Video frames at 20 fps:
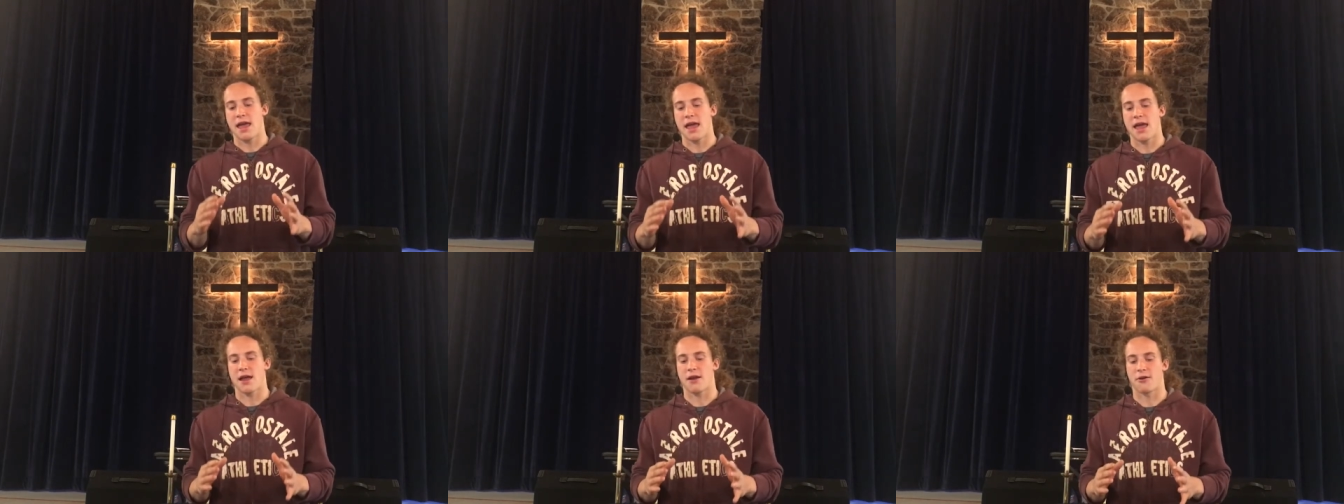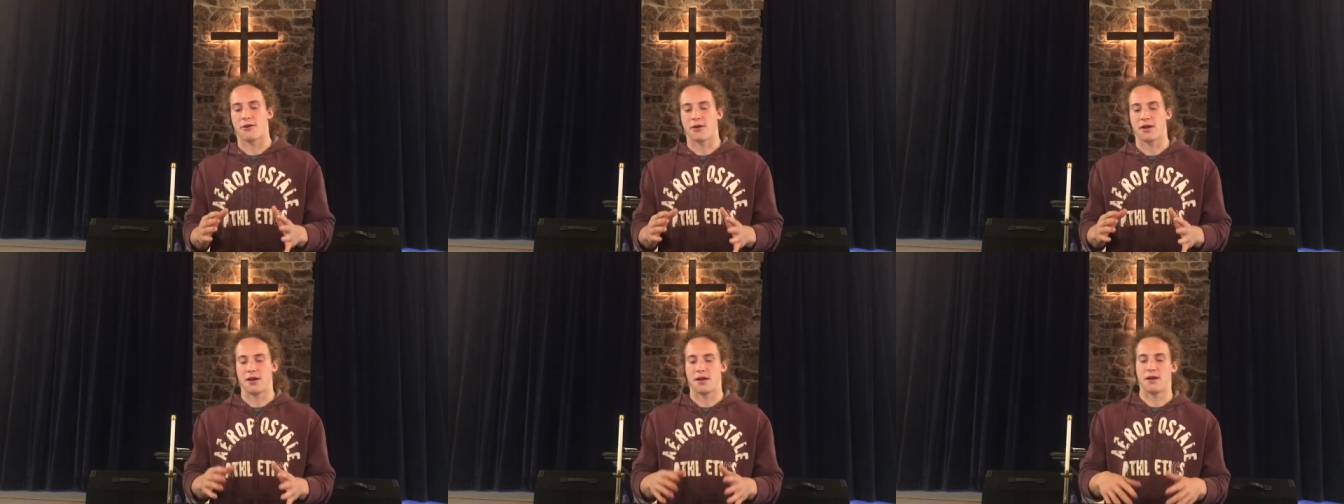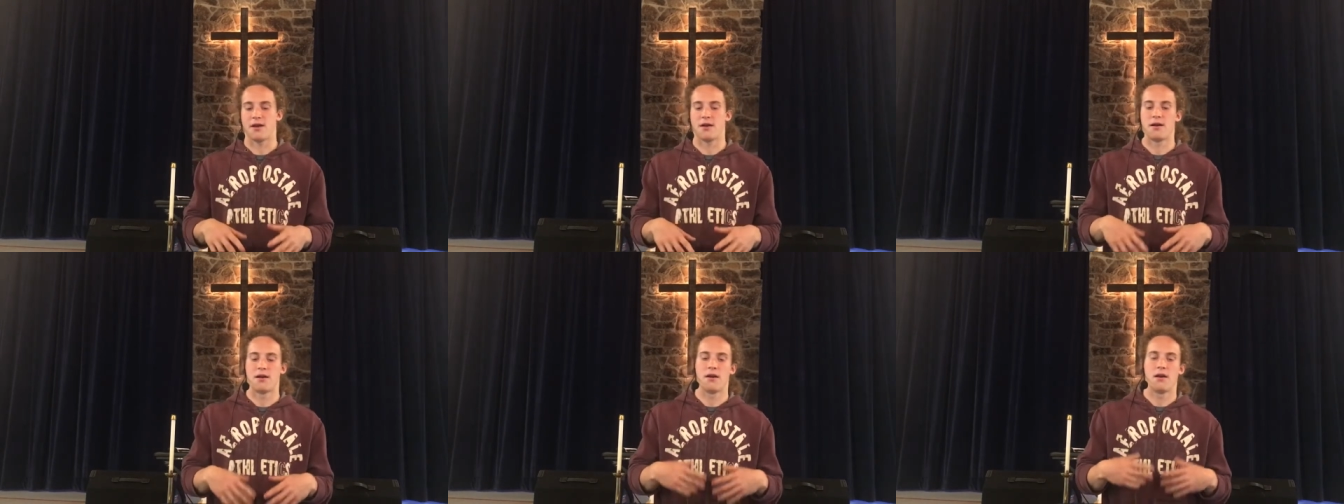
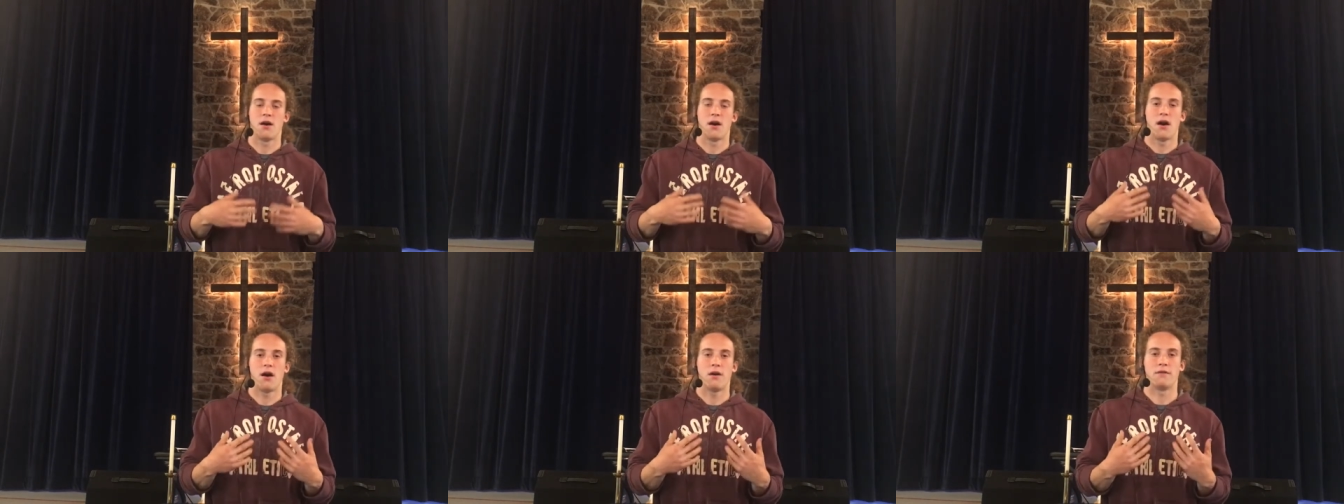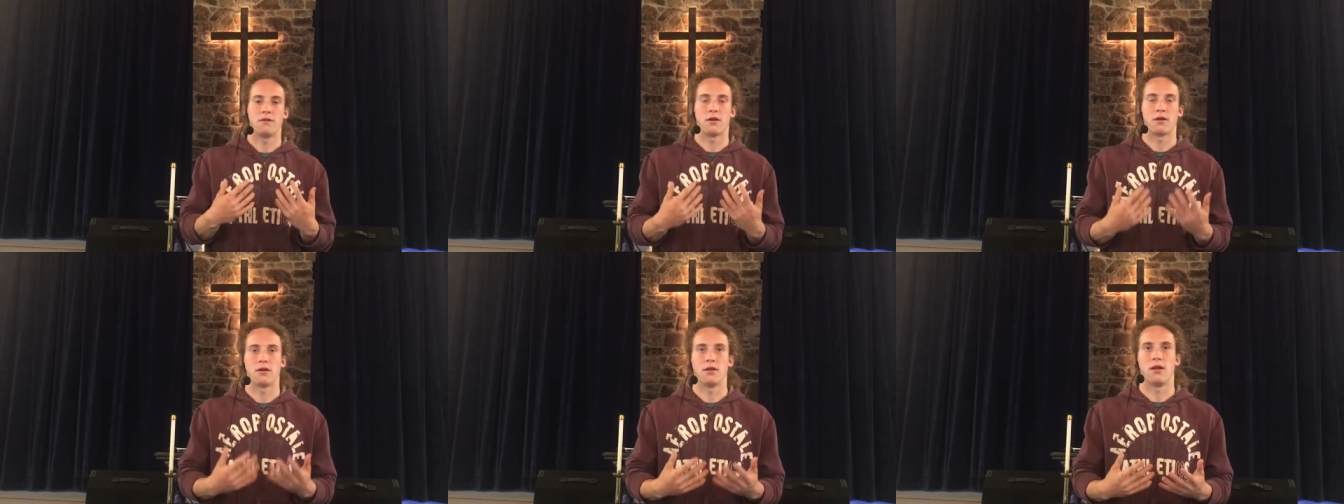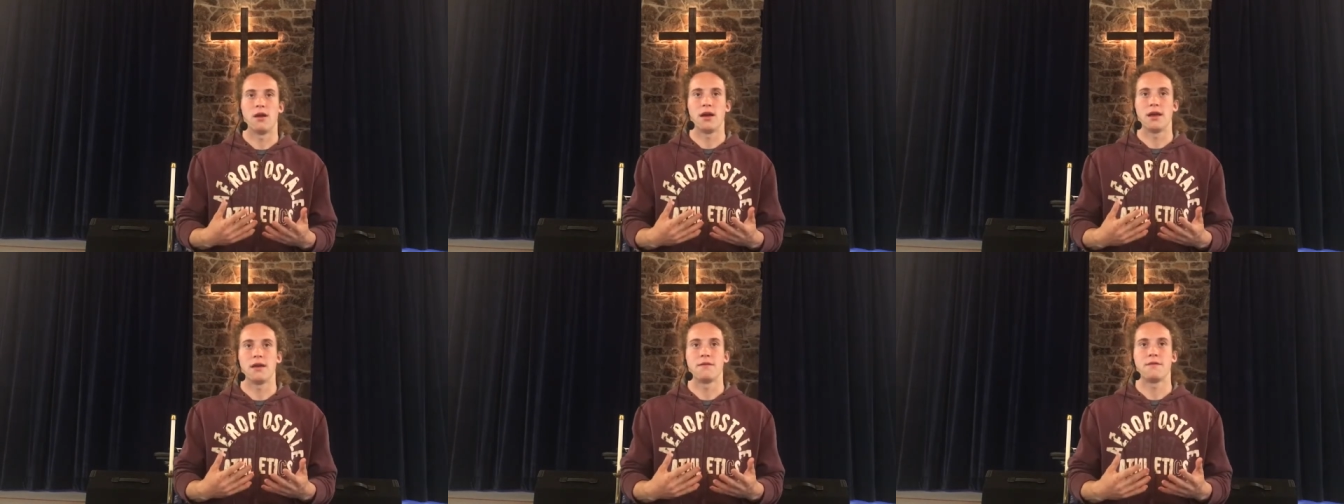area of our
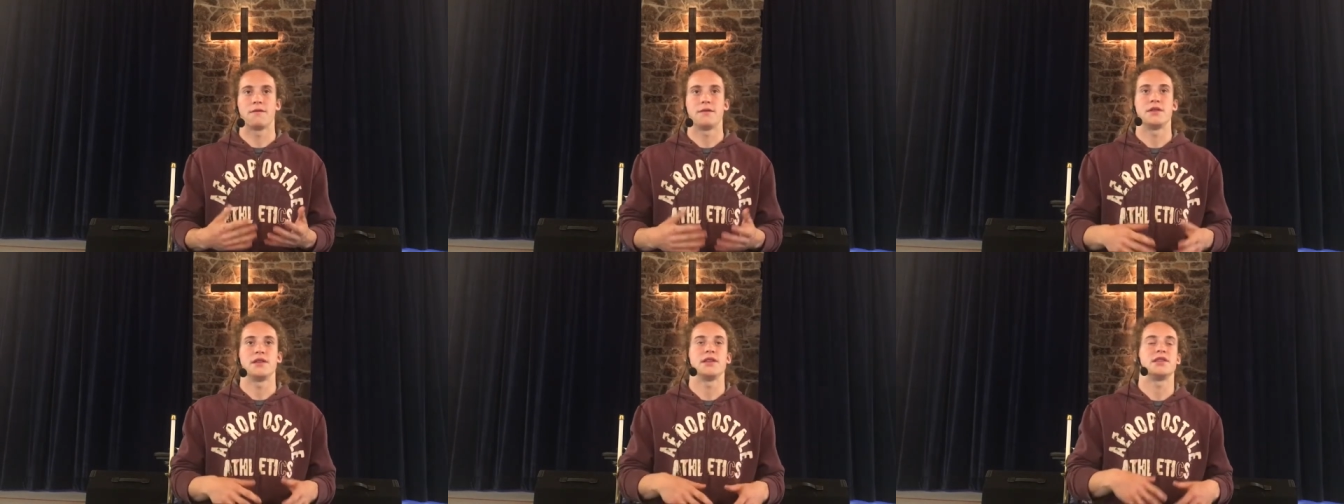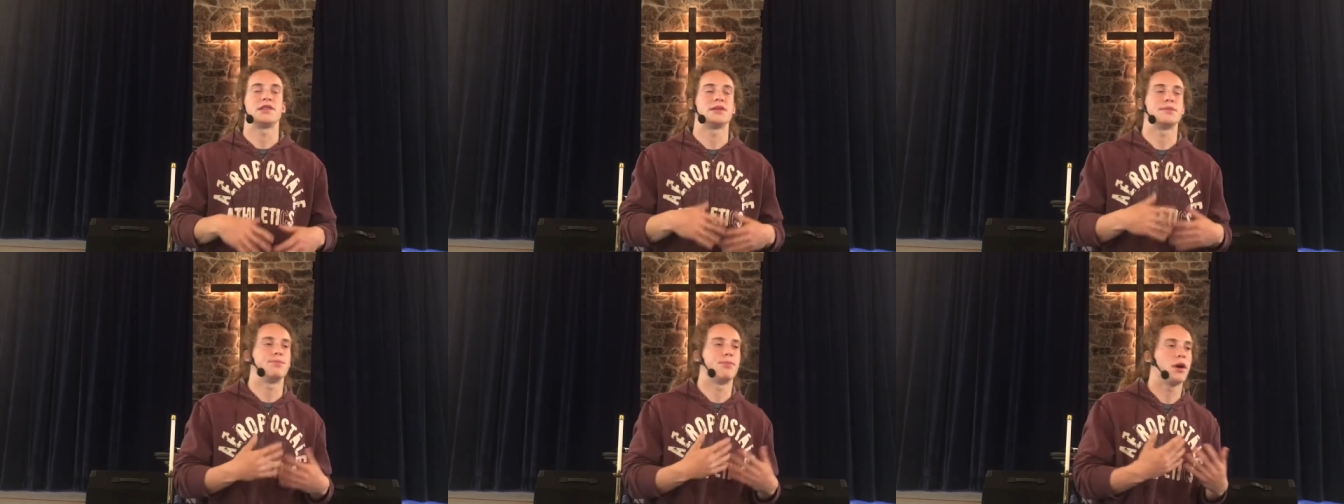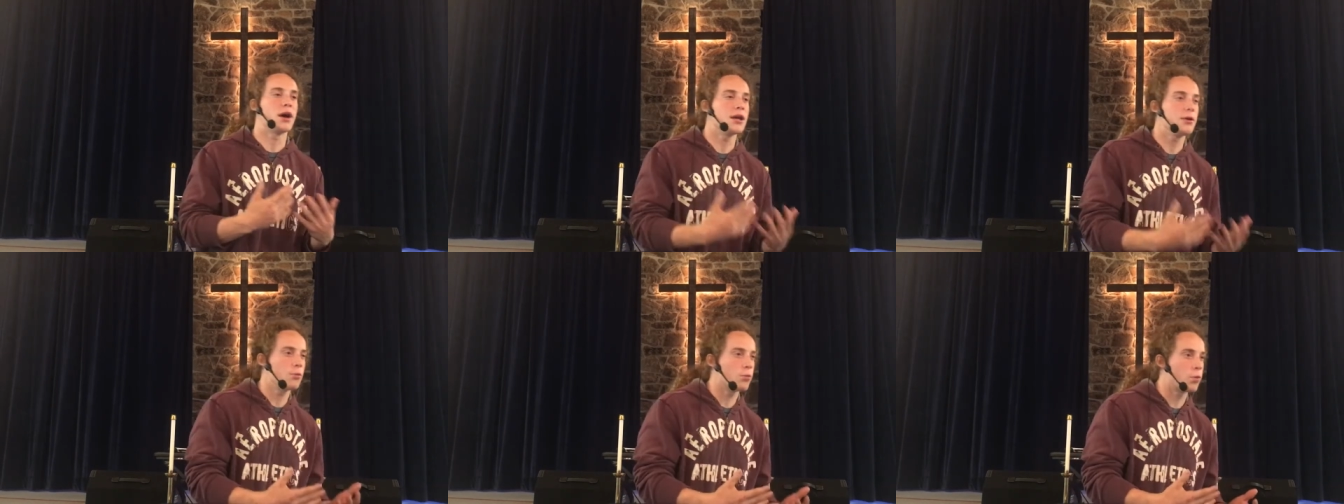life,
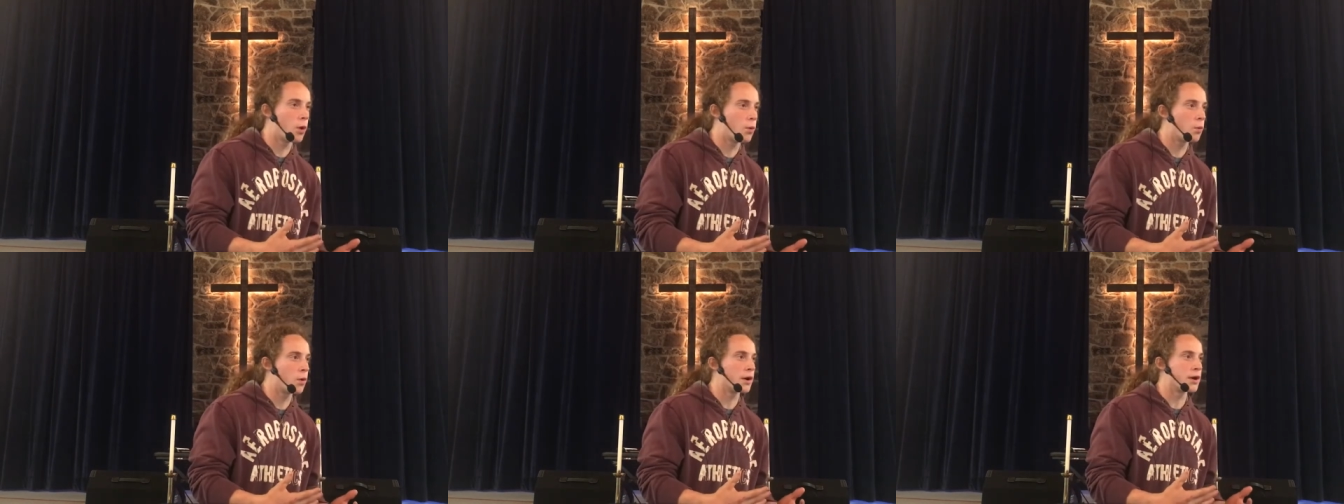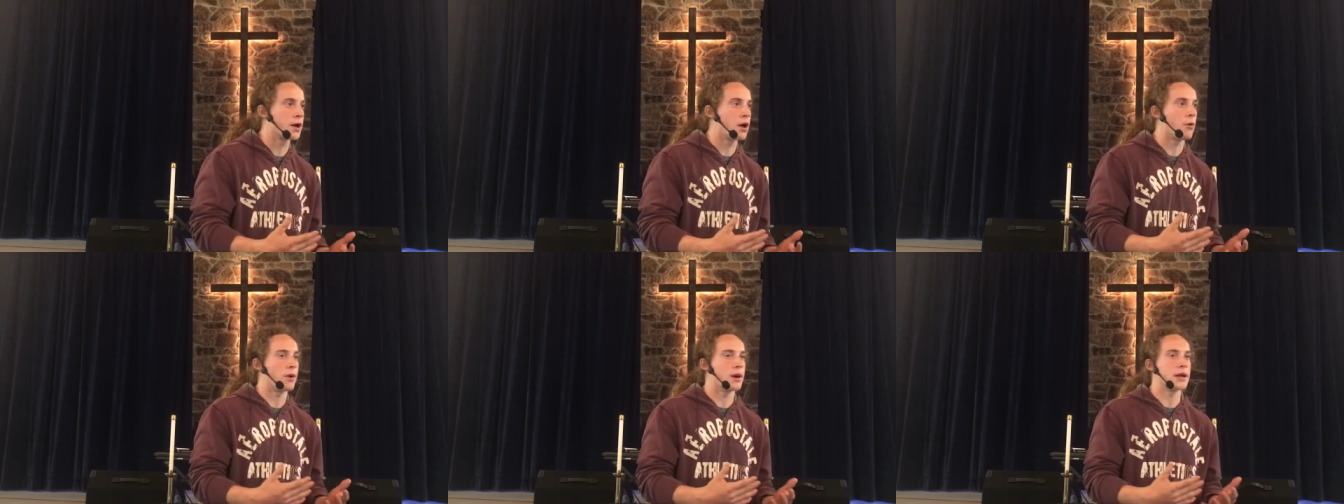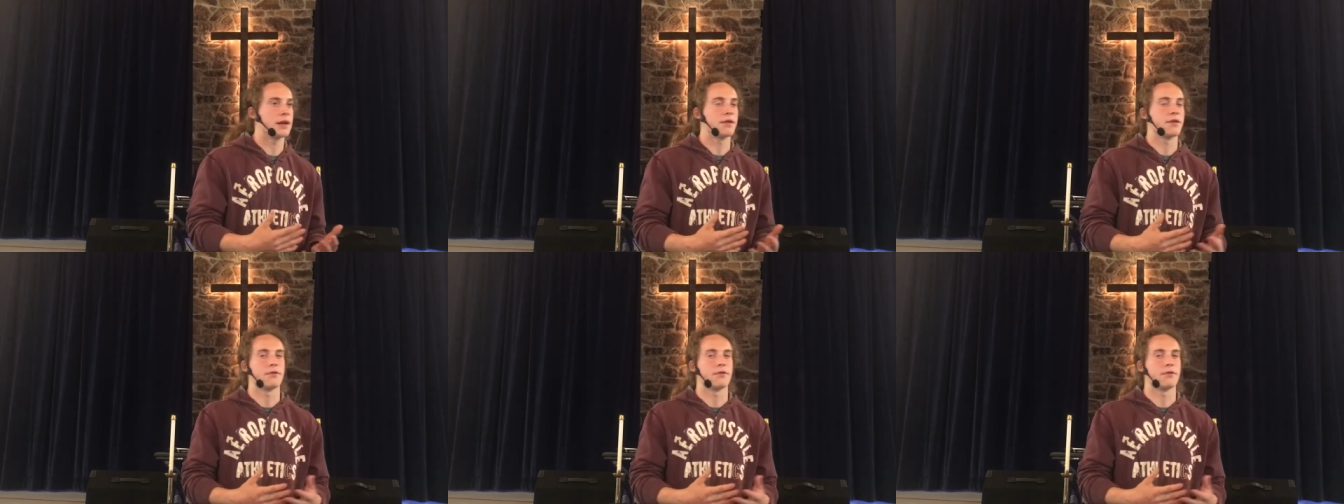despite what we're going